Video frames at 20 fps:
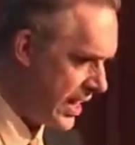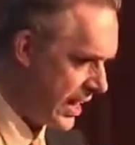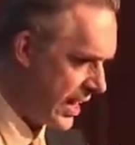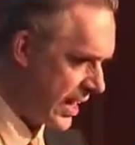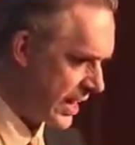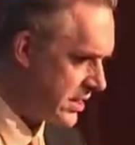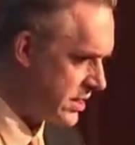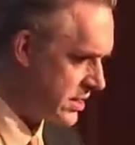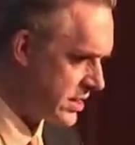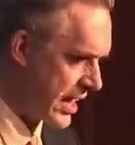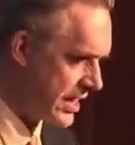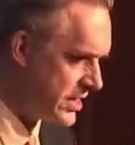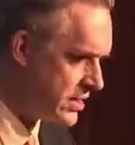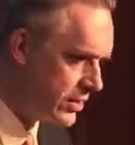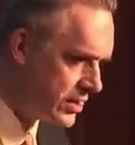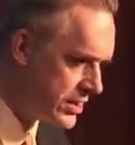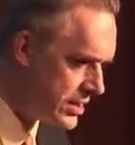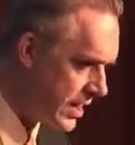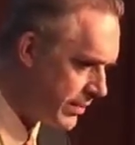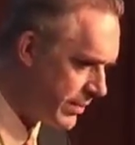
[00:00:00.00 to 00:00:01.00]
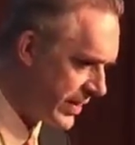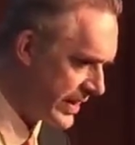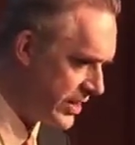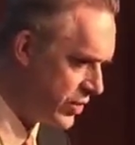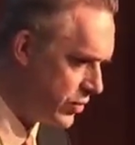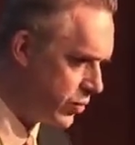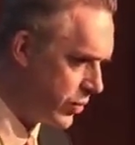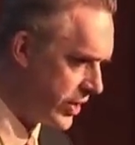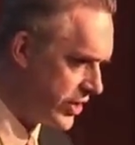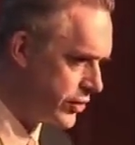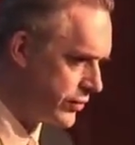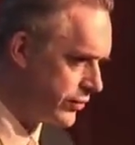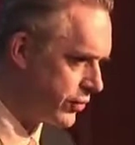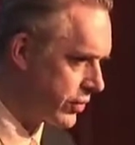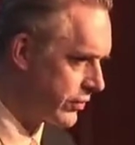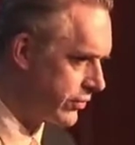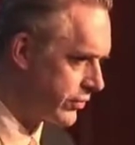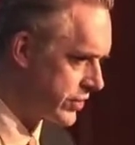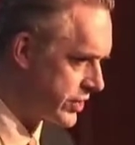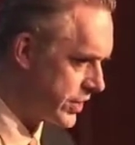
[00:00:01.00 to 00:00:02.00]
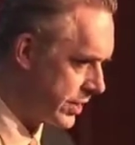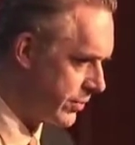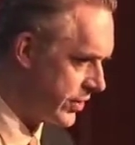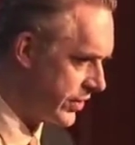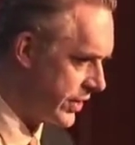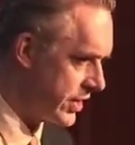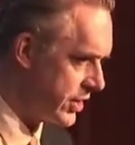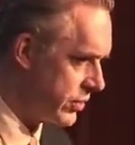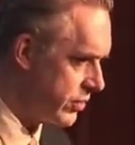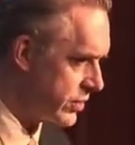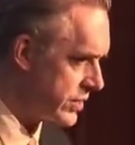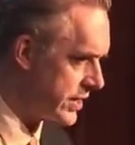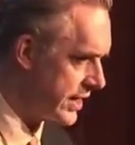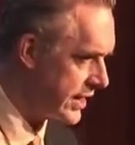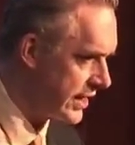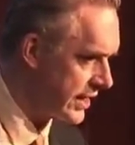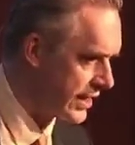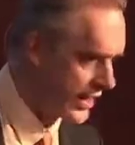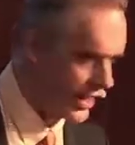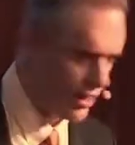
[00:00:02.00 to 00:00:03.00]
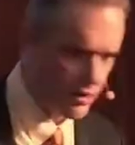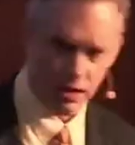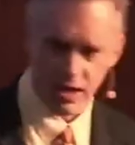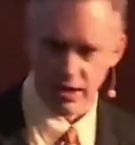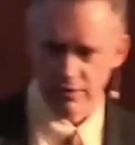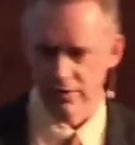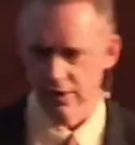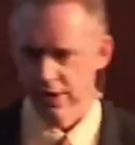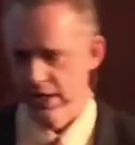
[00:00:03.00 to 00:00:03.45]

that's not something you'd wish for someone that you were taking care of.